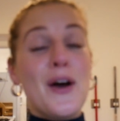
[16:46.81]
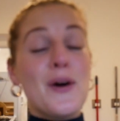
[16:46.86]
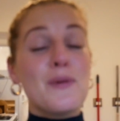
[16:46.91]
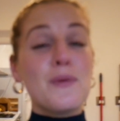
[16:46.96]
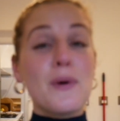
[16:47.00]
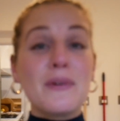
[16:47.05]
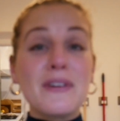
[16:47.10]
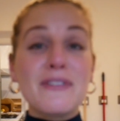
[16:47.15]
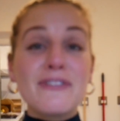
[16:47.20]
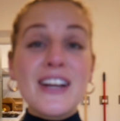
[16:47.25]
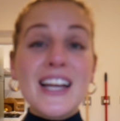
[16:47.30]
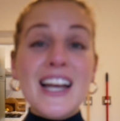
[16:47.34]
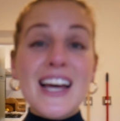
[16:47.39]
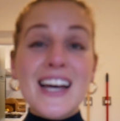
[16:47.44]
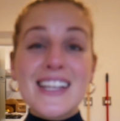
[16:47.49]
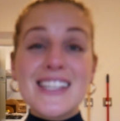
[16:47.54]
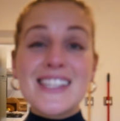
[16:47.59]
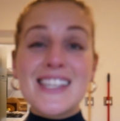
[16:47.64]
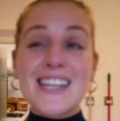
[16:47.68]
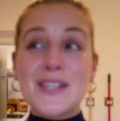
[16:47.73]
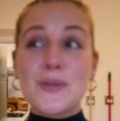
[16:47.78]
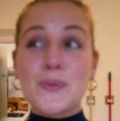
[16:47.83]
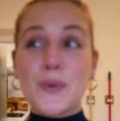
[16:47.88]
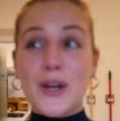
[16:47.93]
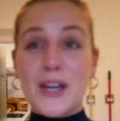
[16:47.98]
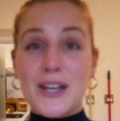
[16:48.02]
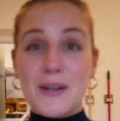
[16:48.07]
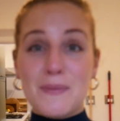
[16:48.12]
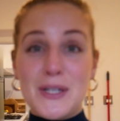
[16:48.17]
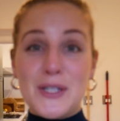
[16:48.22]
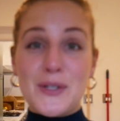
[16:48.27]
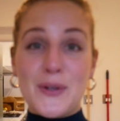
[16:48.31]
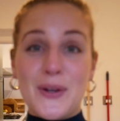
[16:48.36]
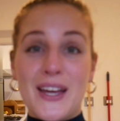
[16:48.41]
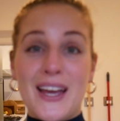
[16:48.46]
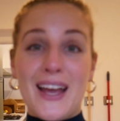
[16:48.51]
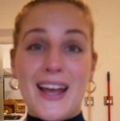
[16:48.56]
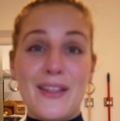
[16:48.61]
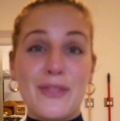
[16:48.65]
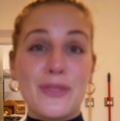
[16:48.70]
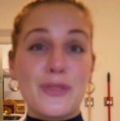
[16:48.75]
what we've realized is we're gonna be
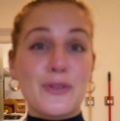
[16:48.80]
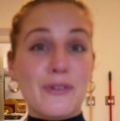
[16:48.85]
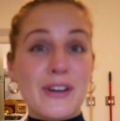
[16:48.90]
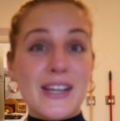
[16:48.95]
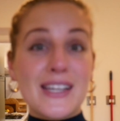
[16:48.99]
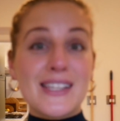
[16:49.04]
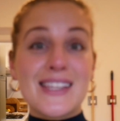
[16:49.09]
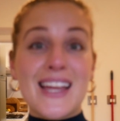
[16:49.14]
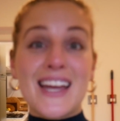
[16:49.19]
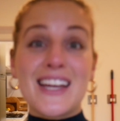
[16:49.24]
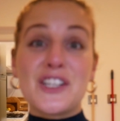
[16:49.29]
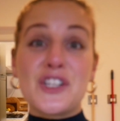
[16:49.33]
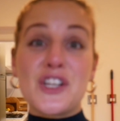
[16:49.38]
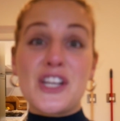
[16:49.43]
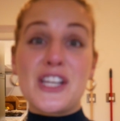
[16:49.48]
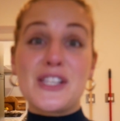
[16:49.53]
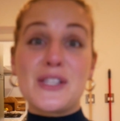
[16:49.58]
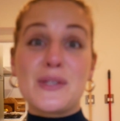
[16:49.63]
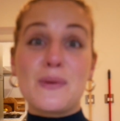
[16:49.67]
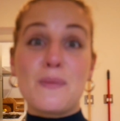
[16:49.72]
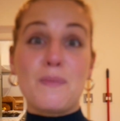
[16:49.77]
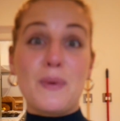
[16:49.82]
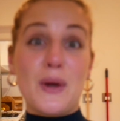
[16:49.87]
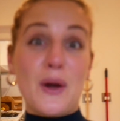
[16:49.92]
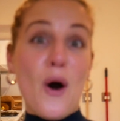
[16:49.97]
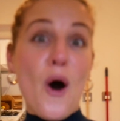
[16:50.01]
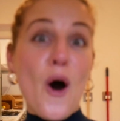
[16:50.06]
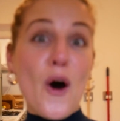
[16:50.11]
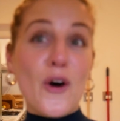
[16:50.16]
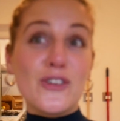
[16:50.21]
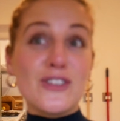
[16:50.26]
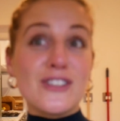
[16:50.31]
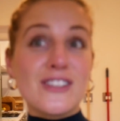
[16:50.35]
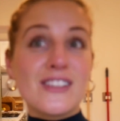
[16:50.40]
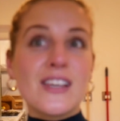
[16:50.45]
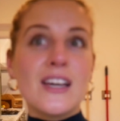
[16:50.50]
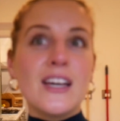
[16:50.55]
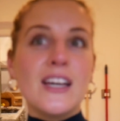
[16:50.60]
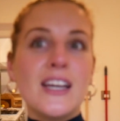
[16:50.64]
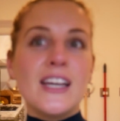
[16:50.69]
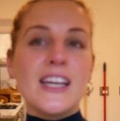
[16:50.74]
doing it in 3 stages
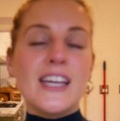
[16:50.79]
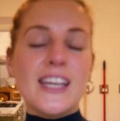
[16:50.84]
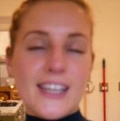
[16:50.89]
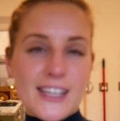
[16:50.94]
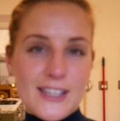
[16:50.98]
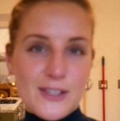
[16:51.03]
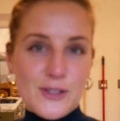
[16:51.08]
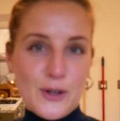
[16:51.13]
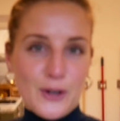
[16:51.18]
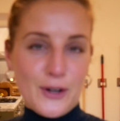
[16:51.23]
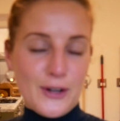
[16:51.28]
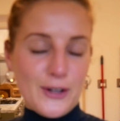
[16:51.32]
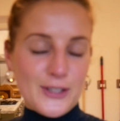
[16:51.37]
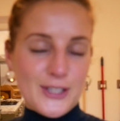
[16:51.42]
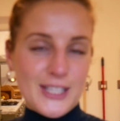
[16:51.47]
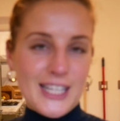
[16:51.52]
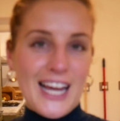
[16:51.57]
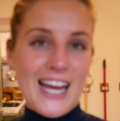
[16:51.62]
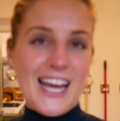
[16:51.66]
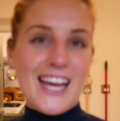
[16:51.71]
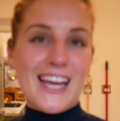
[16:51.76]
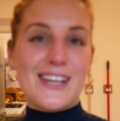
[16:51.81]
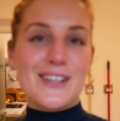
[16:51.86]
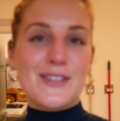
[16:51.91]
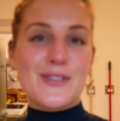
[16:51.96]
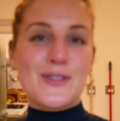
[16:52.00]
because it is so costly.